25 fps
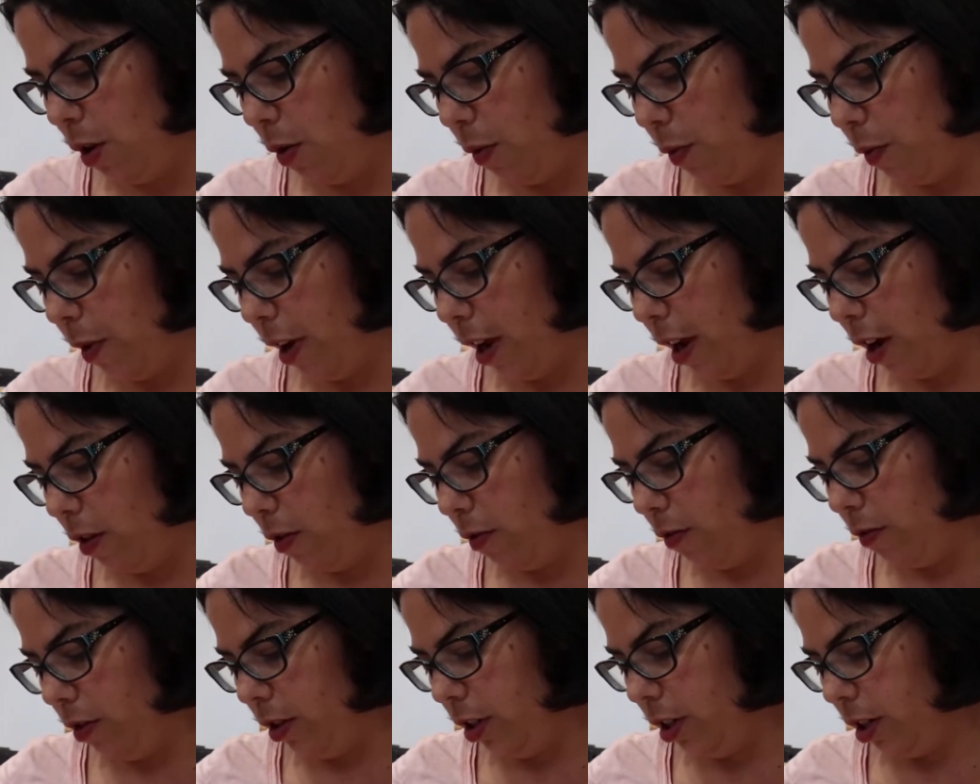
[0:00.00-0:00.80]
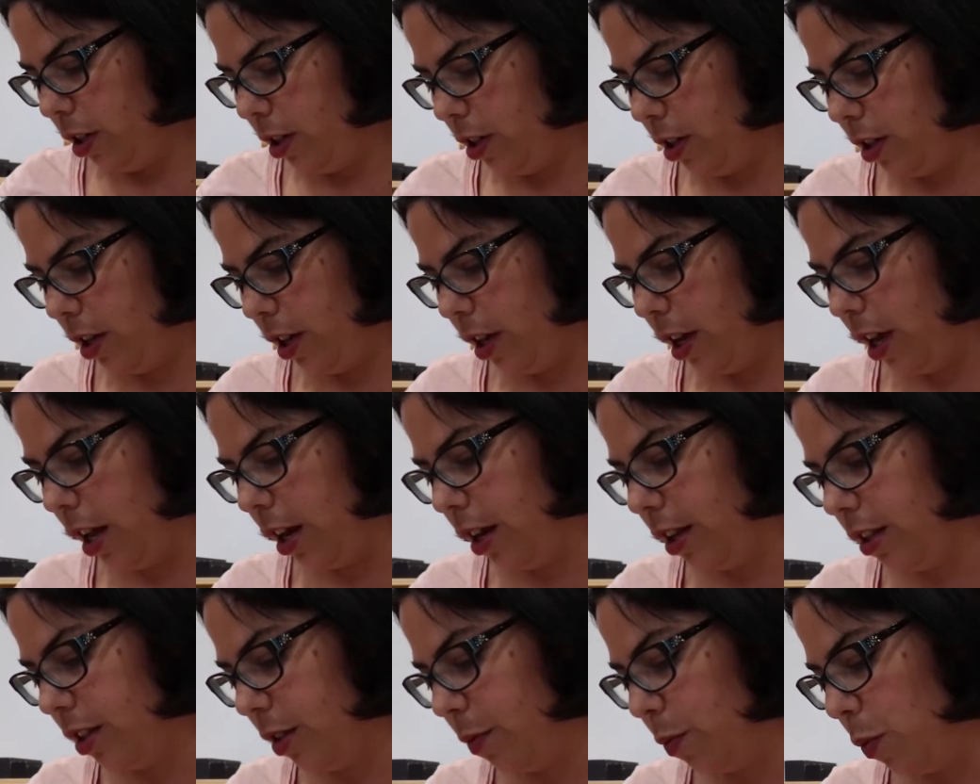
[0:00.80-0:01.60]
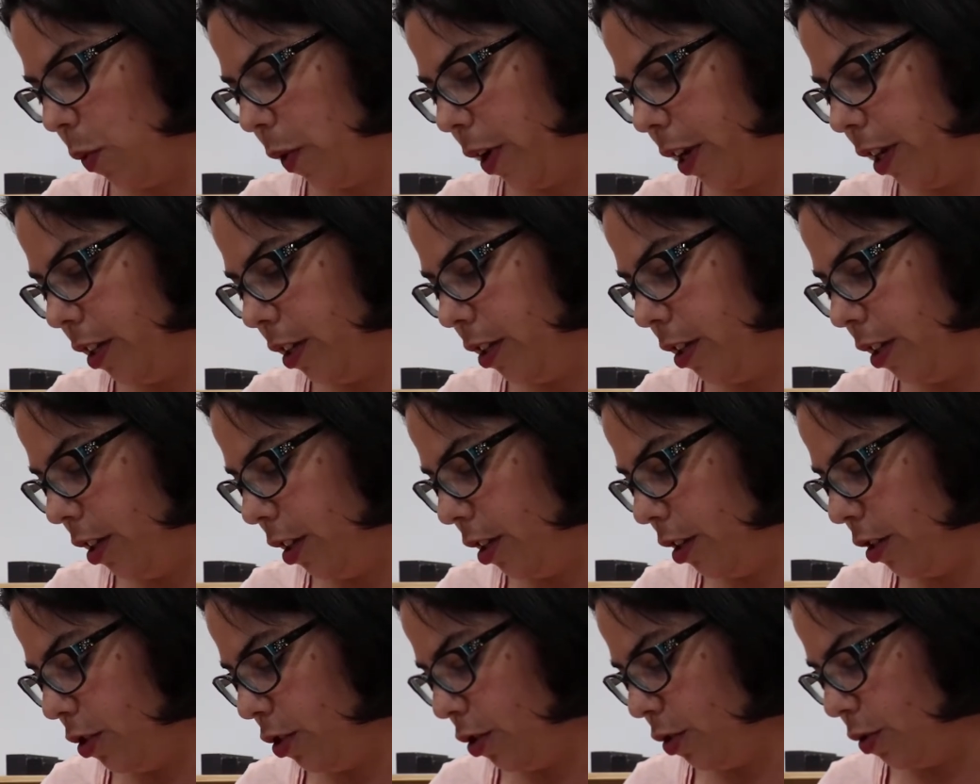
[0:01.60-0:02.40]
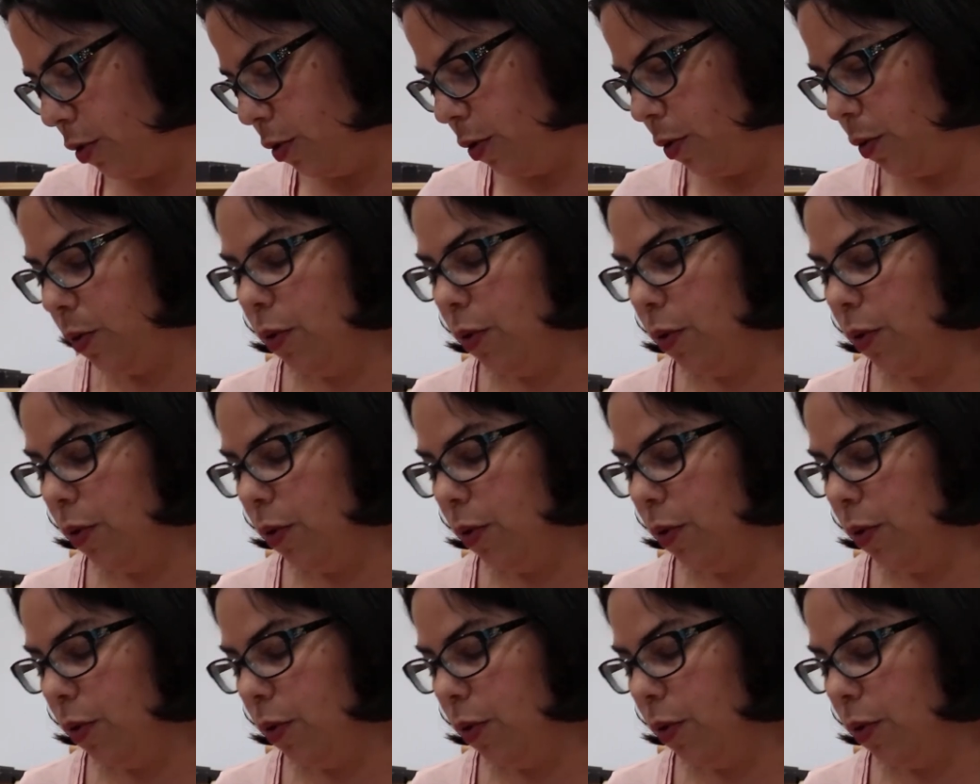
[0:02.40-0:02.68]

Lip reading: around, and it's pointing to,